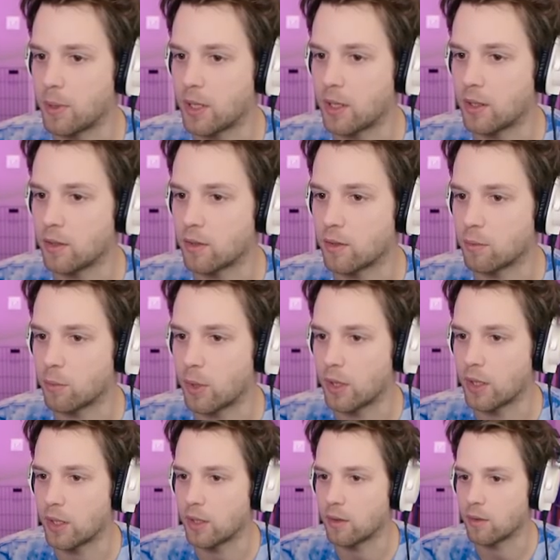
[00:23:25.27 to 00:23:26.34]
because
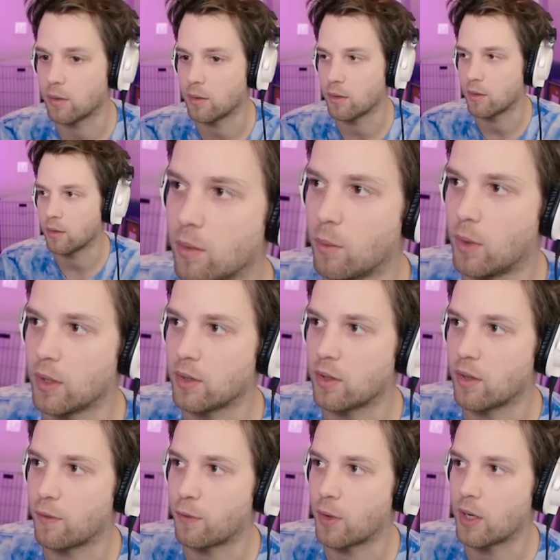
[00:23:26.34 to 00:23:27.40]
really,
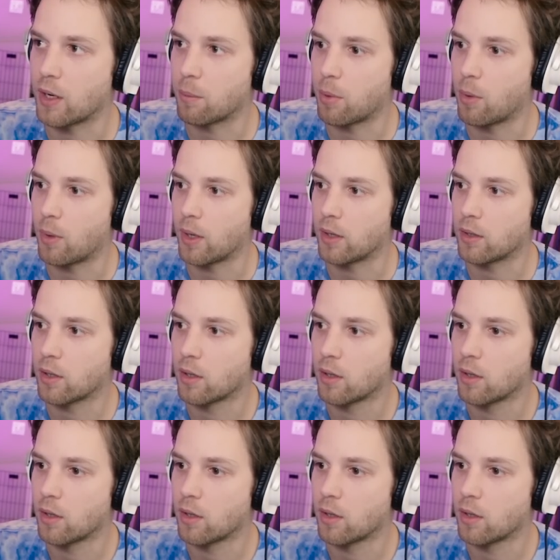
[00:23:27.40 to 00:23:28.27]
what's the freaking point?